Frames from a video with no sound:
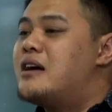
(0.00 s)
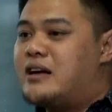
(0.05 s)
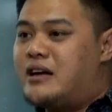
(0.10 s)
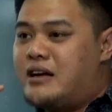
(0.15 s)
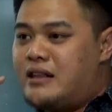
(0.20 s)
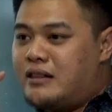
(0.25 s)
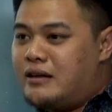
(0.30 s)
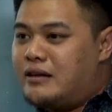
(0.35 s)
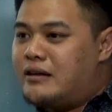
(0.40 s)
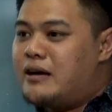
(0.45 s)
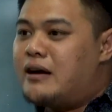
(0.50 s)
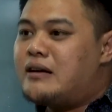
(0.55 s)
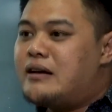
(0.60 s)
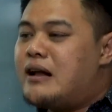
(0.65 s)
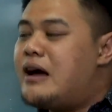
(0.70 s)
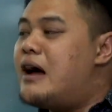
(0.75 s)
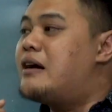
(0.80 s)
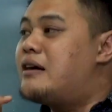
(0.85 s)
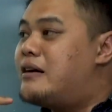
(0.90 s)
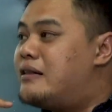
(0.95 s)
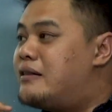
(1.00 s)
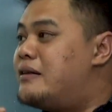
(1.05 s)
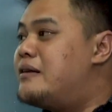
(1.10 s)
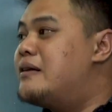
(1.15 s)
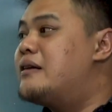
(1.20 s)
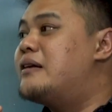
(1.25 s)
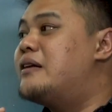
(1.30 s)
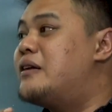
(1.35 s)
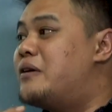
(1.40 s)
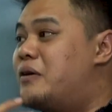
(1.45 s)
Kita yang nak, kita
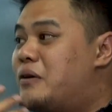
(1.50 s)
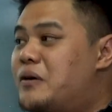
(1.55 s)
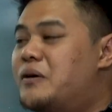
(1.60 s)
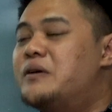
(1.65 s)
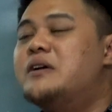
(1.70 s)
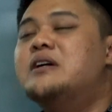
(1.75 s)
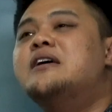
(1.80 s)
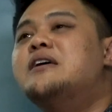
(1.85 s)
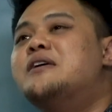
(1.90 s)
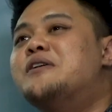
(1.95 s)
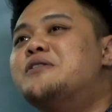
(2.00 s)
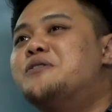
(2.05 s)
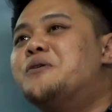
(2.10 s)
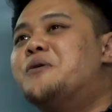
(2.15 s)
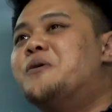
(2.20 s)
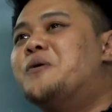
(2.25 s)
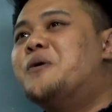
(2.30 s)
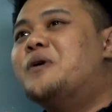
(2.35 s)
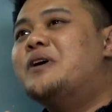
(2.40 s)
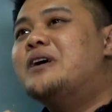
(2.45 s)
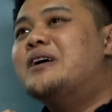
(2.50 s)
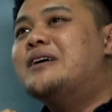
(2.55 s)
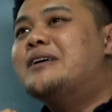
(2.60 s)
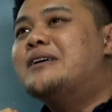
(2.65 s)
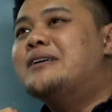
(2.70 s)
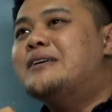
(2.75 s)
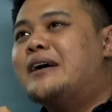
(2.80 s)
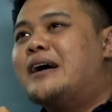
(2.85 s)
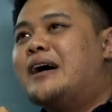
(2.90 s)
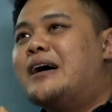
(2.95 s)
yang kena, you know. So
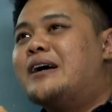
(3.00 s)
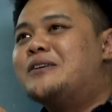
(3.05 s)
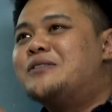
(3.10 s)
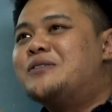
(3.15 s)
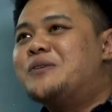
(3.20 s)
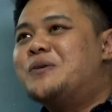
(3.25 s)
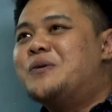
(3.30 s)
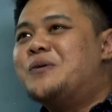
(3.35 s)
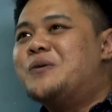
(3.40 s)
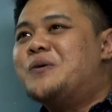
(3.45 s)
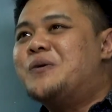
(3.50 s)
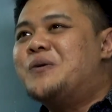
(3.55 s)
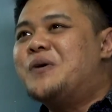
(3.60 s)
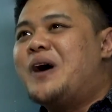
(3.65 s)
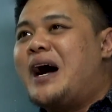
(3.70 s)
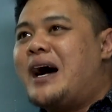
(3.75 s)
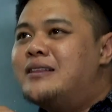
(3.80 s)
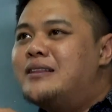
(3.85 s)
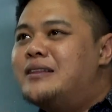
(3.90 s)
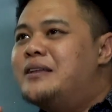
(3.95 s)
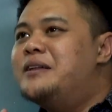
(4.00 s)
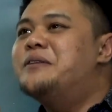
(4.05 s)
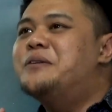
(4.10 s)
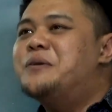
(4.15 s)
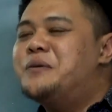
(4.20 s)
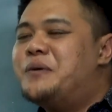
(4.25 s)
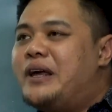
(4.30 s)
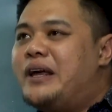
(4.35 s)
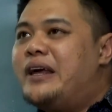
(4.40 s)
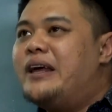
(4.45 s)
yeah, so until
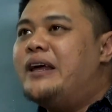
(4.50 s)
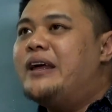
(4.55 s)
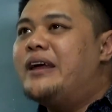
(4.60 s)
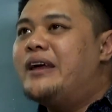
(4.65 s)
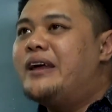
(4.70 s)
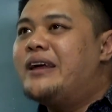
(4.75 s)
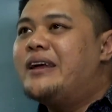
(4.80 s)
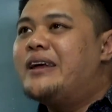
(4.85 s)
today,